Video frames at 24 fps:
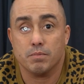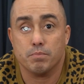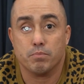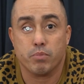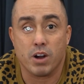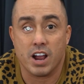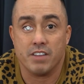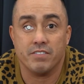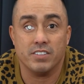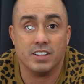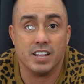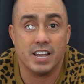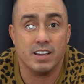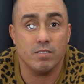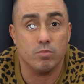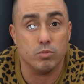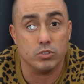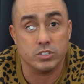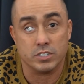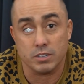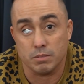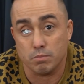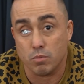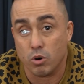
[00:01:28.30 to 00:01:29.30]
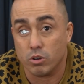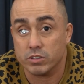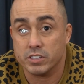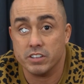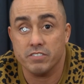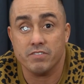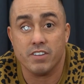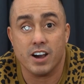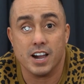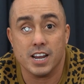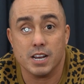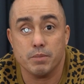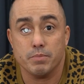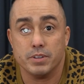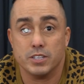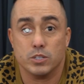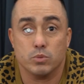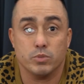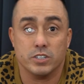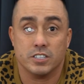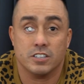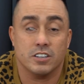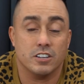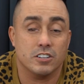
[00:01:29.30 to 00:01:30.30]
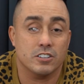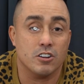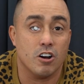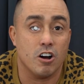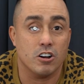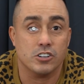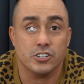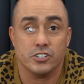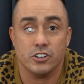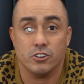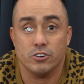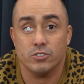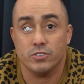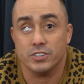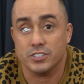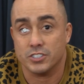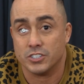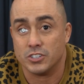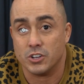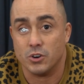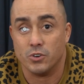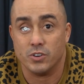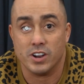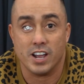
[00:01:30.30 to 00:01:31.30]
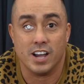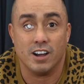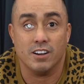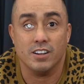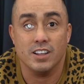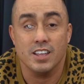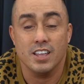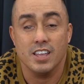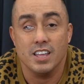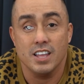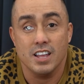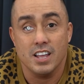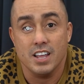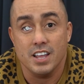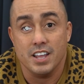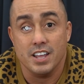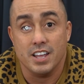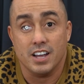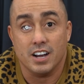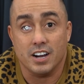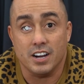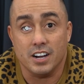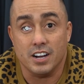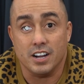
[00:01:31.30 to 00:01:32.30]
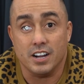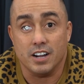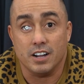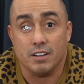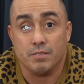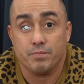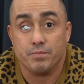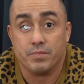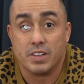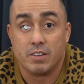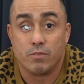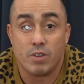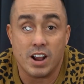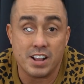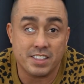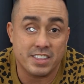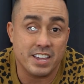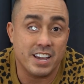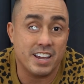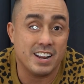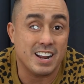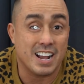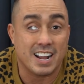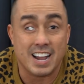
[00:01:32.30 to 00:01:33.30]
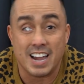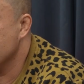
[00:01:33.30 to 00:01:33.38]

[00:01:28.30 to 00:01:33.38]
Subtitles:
private labeled some multivitamins, went to a dog show and sold out. Right then, I kind